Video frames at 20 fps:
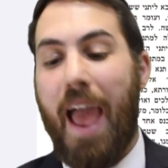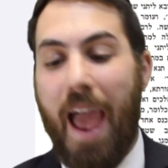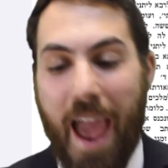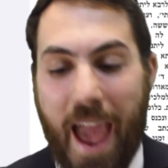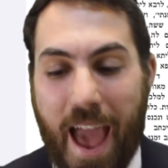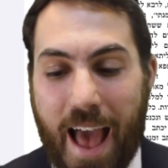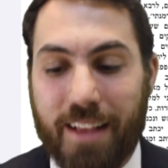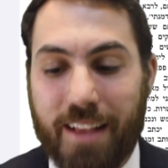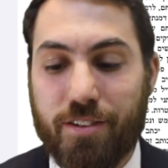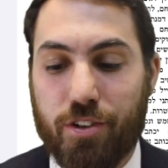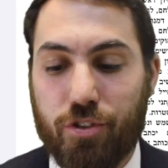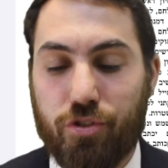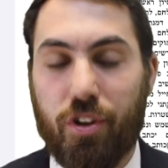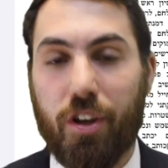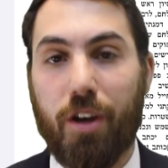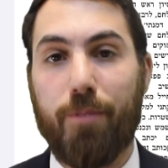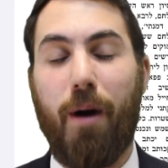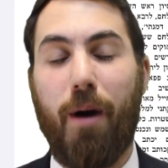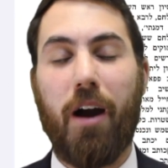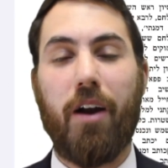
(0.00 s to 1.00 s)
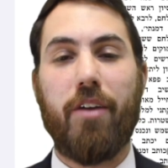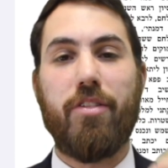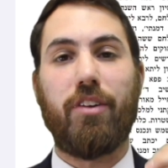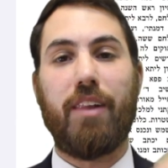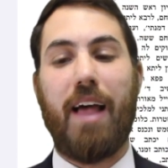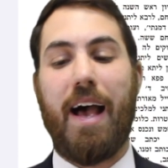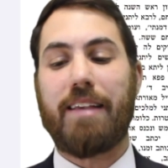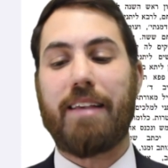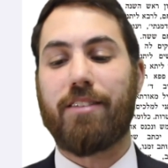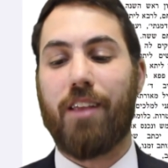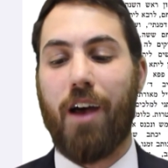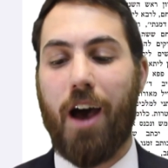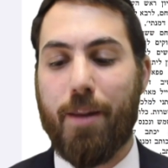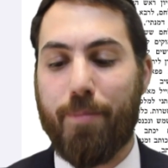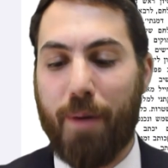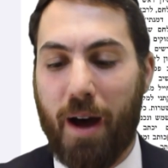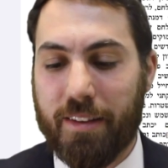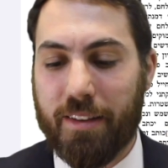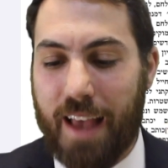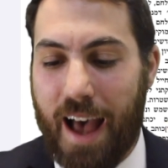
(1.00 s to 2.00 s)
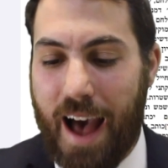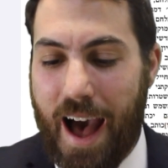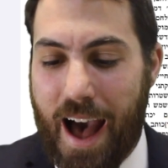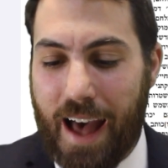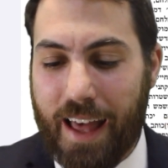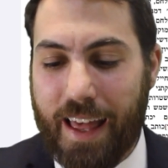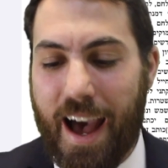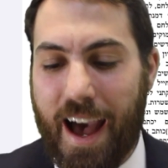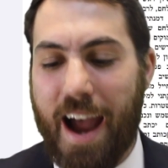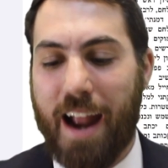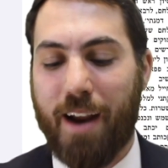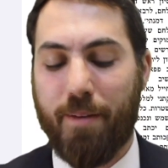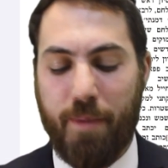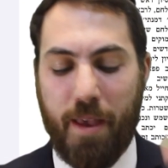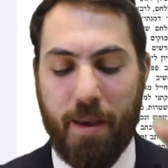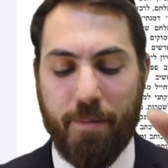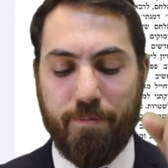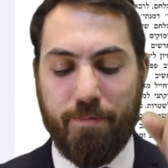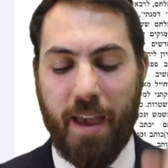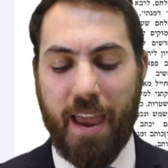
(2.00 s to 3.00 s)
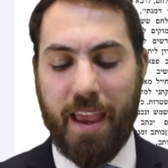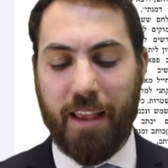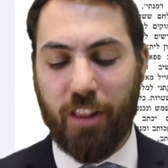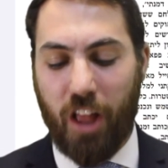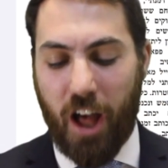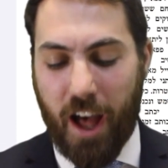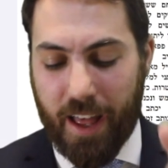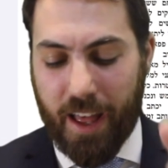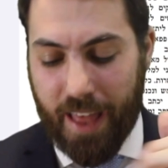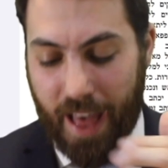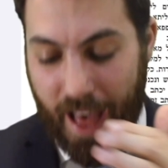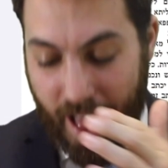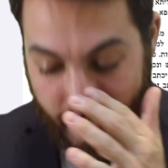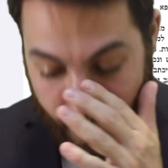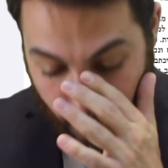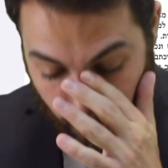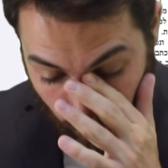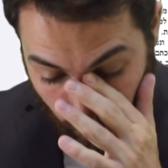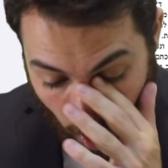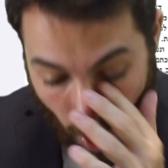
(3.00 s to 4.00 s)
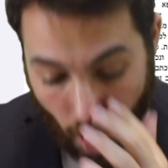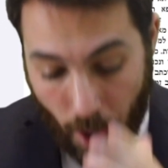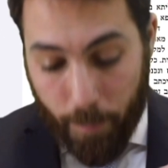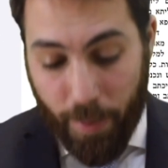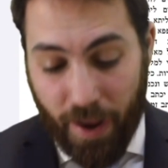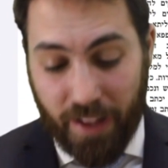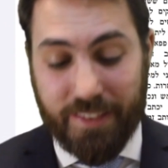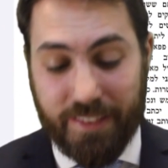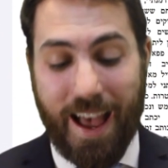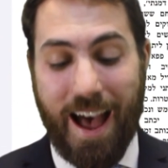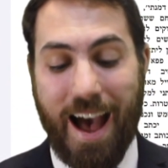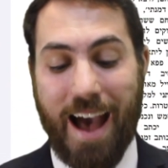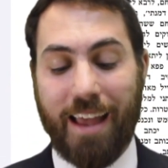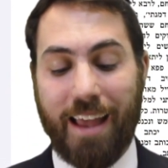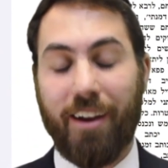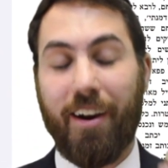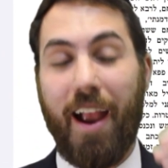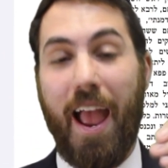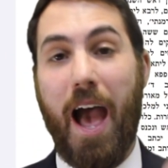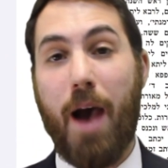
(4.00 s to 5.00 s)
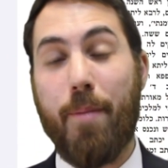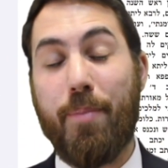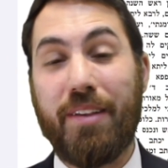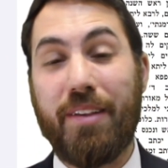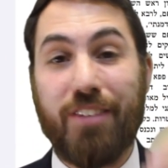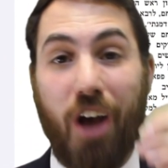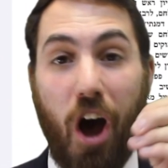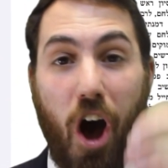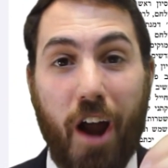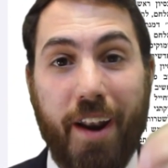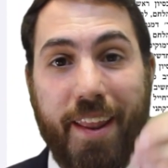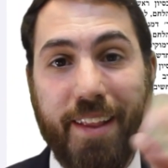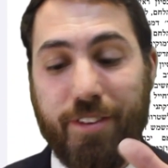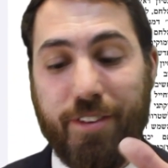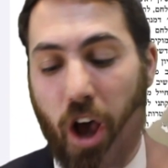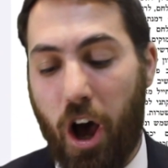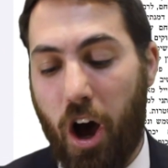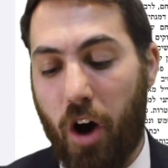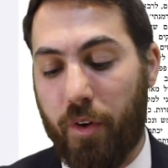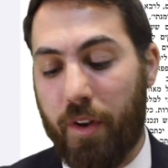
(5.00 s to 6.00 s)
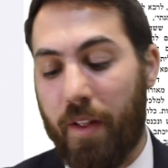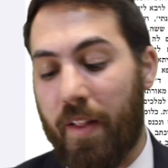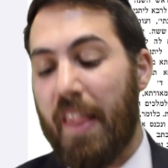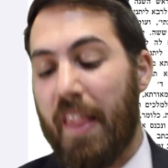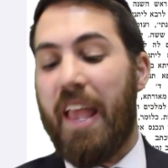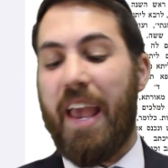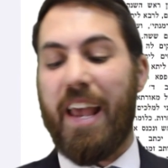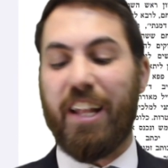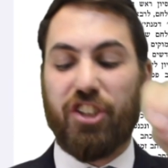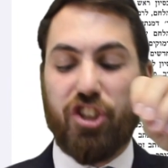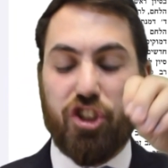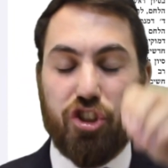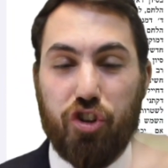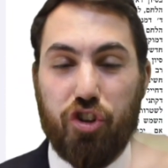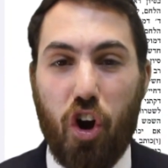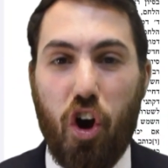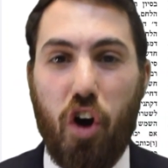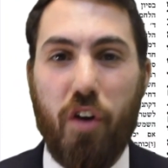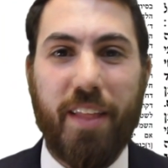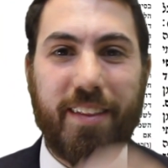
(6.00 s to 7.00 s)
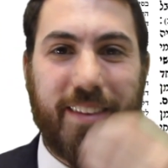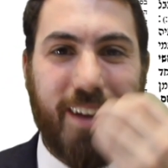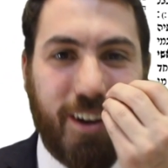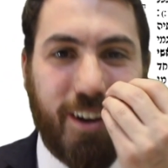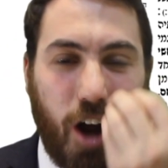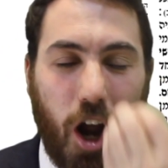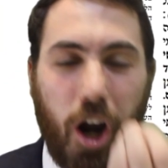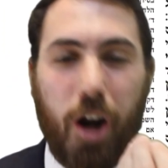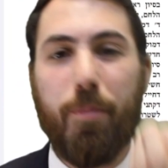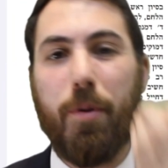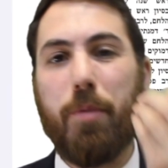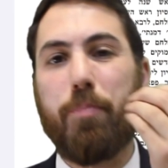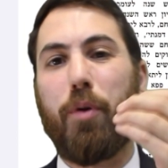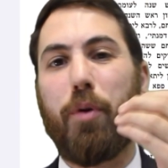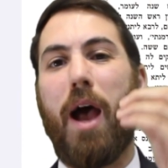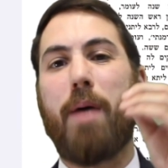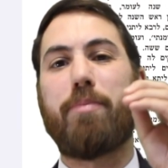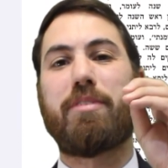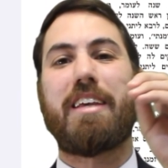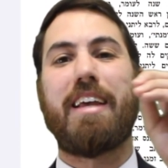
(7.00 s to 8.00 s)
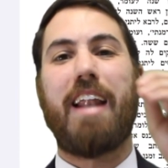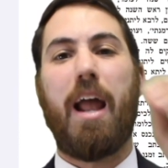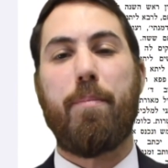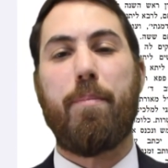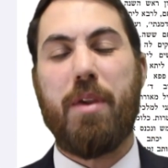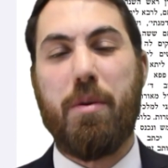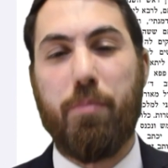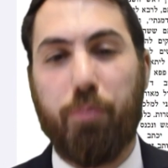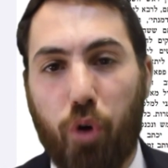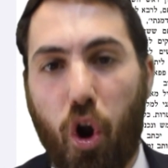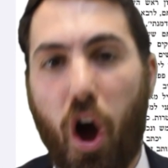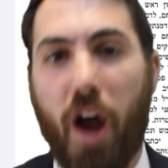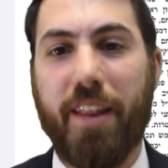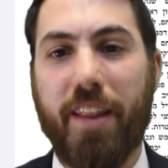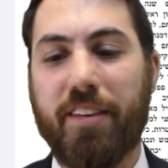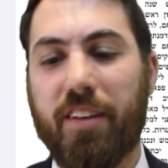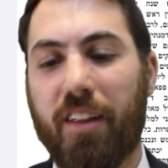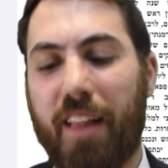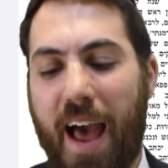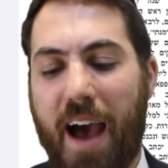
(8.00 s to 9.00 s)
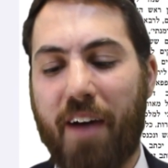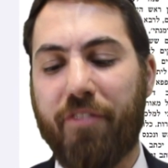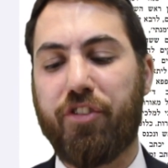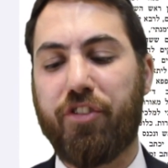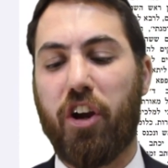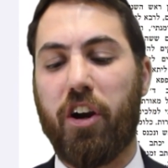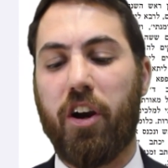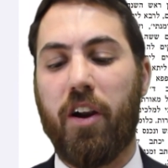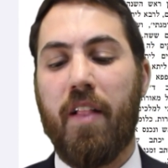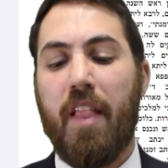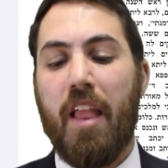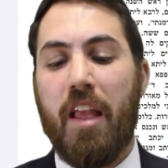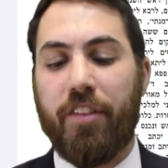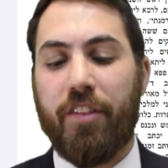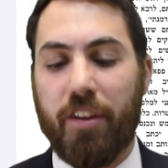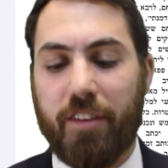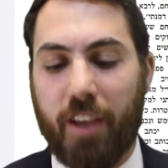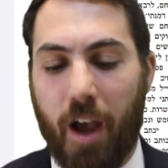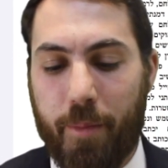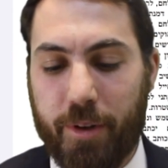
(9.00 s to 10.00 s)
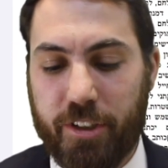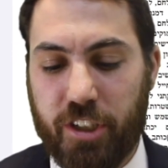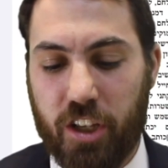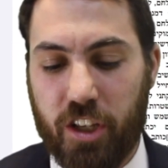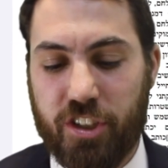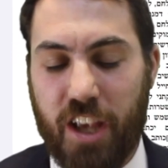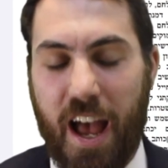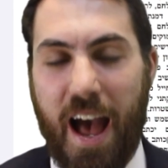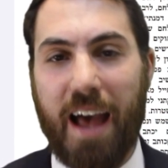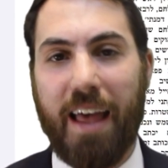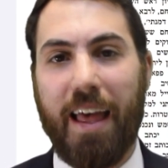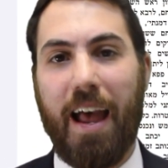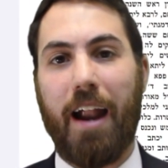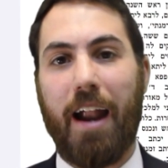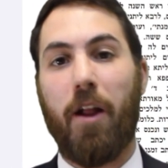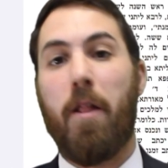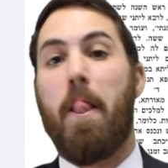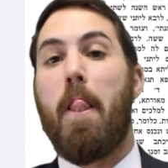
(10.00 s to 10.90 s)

Answers the Gemara in the last line, about the achar mimila chayil. About the achar happens on its own. It's true that the karban perhaps cannot be brought until after the Tamid Shal Shachar,